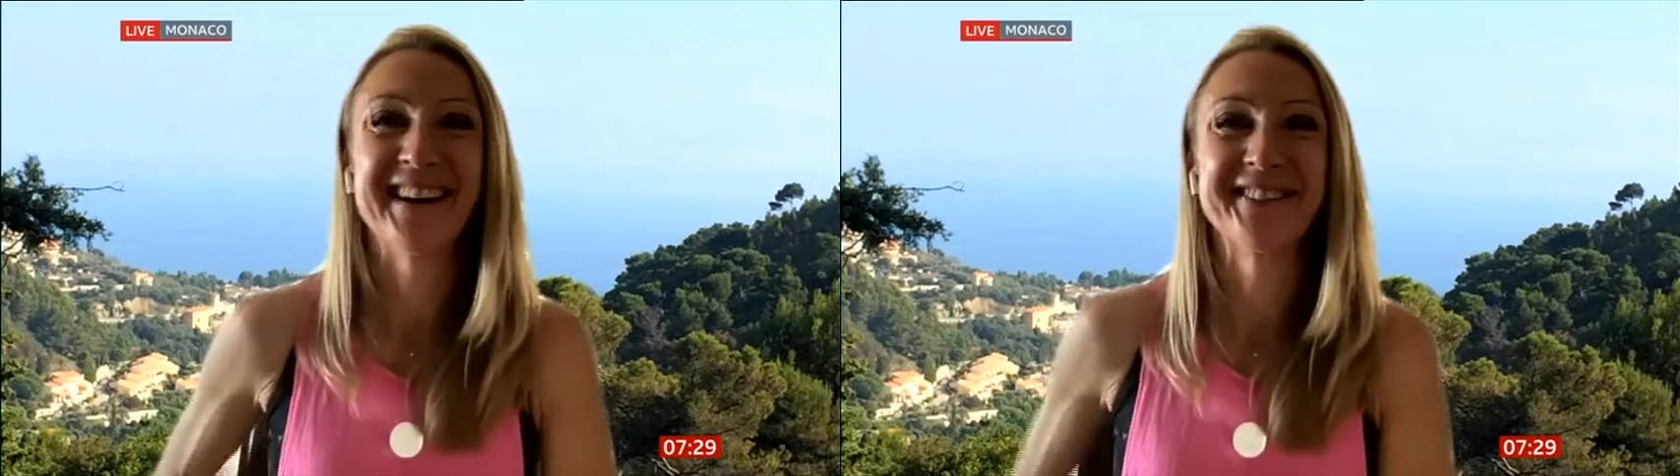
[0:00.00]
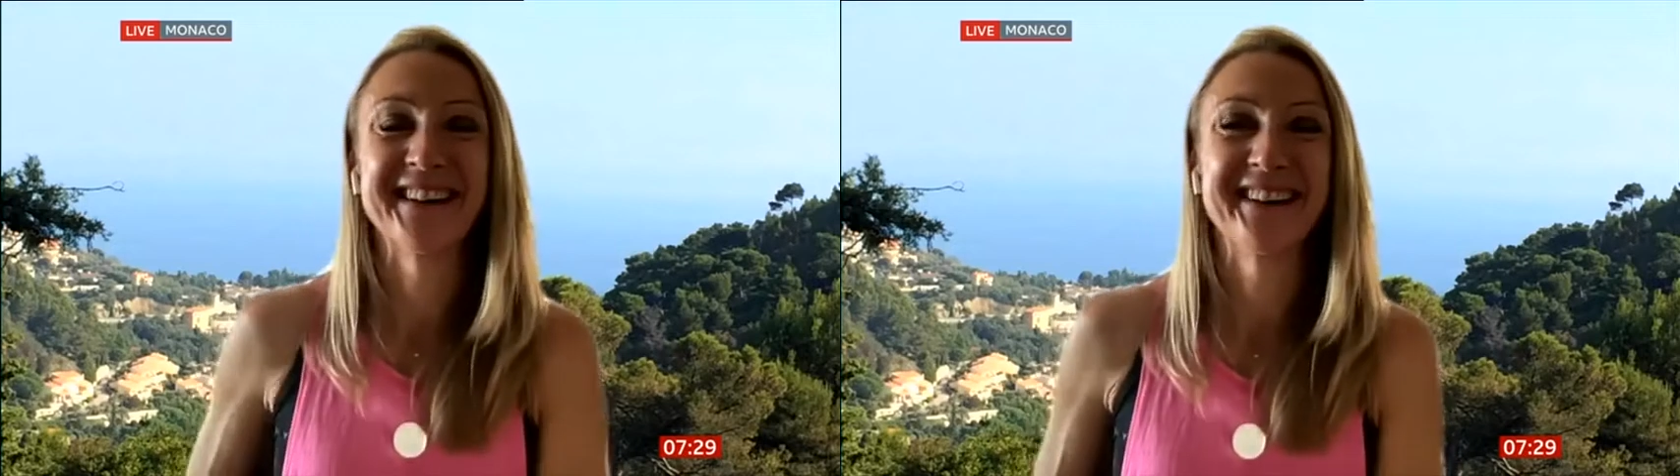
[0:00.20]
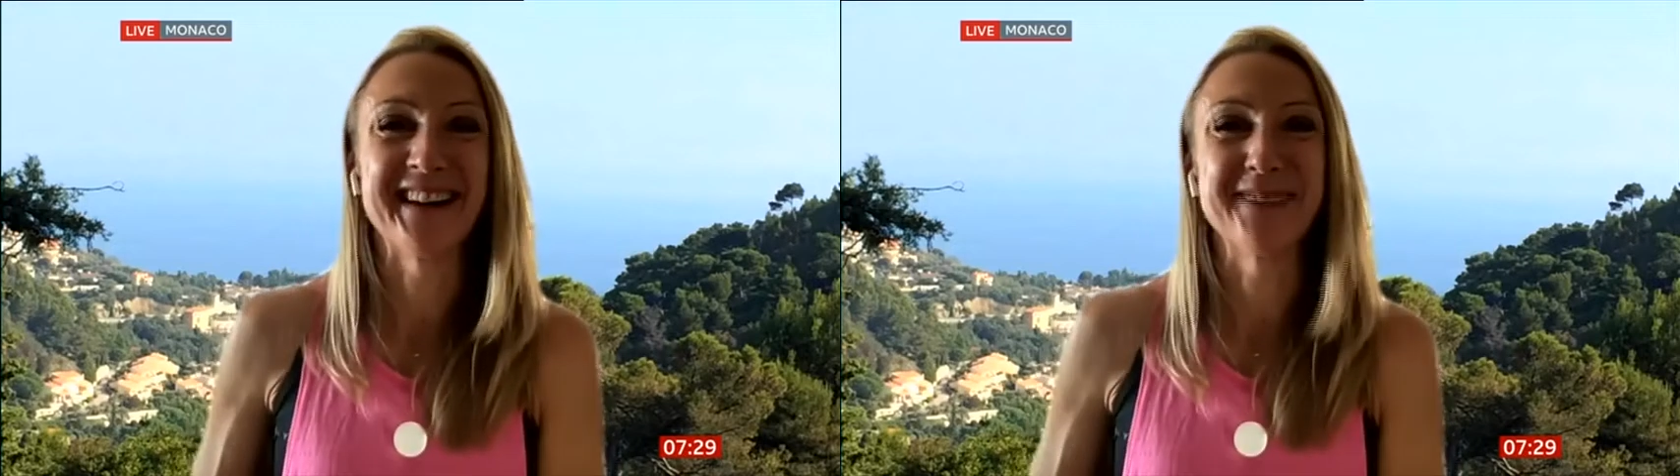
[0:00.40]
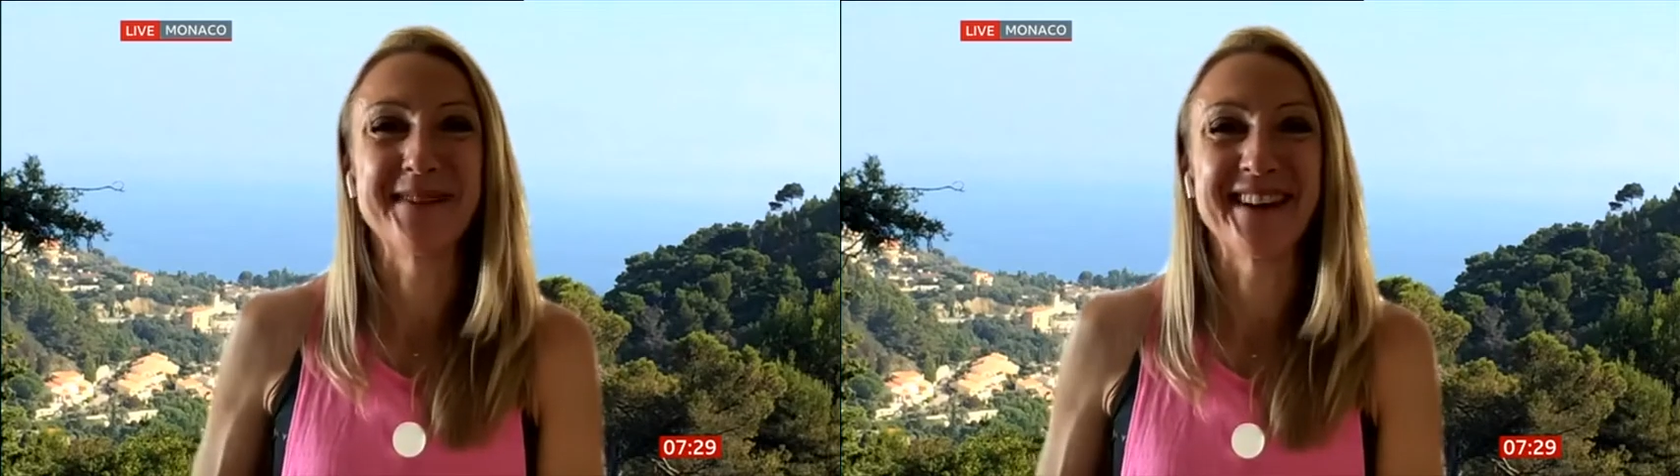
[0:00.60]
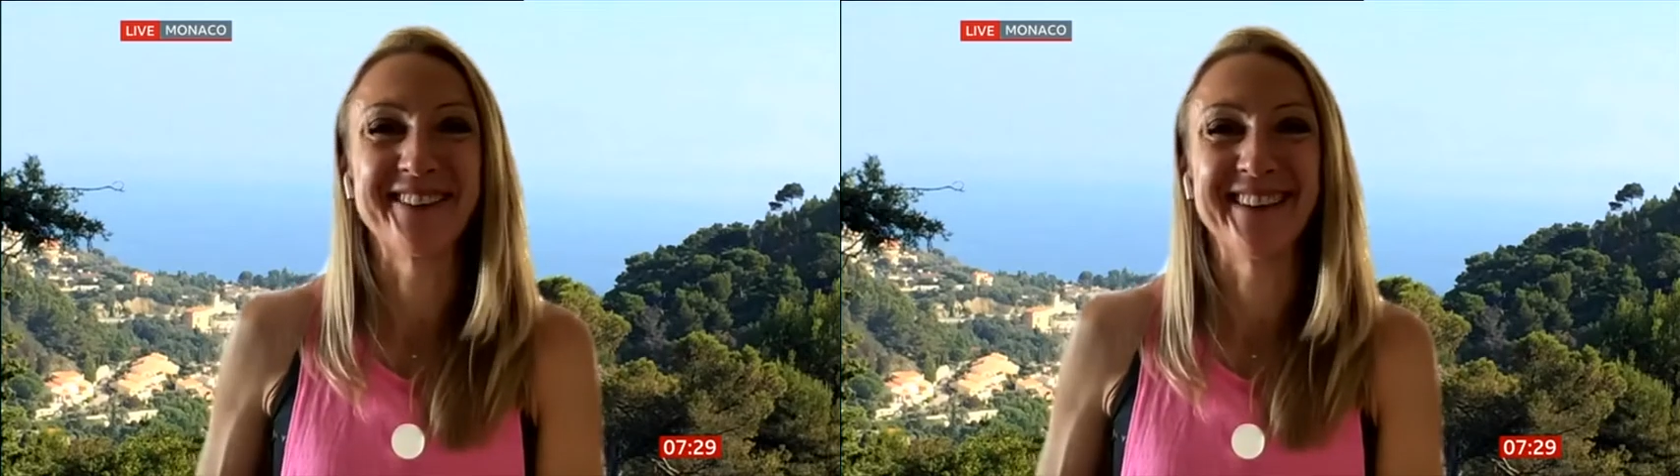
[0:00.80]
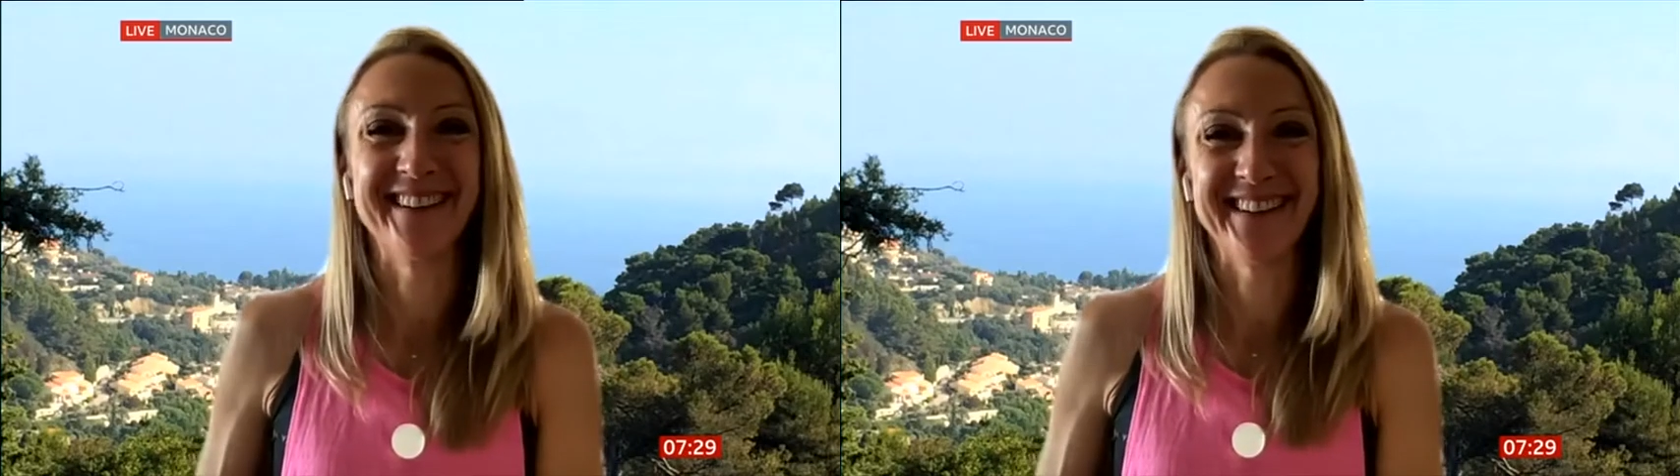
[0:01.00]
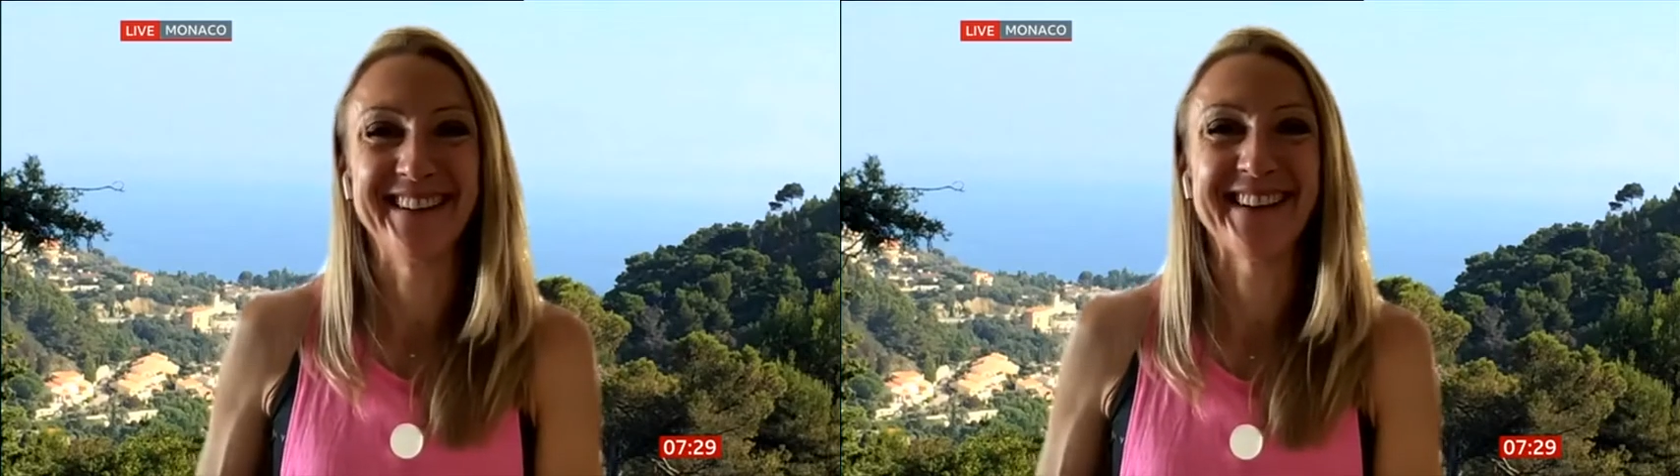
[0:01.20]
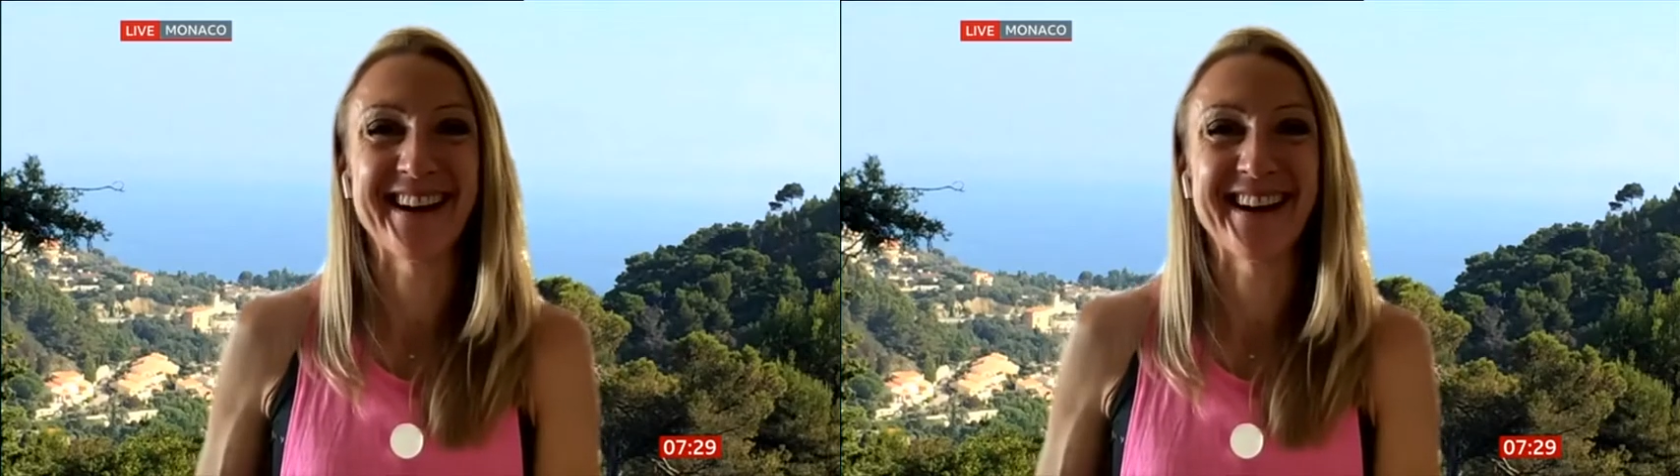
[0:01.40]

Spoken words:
I will. I'll be out running,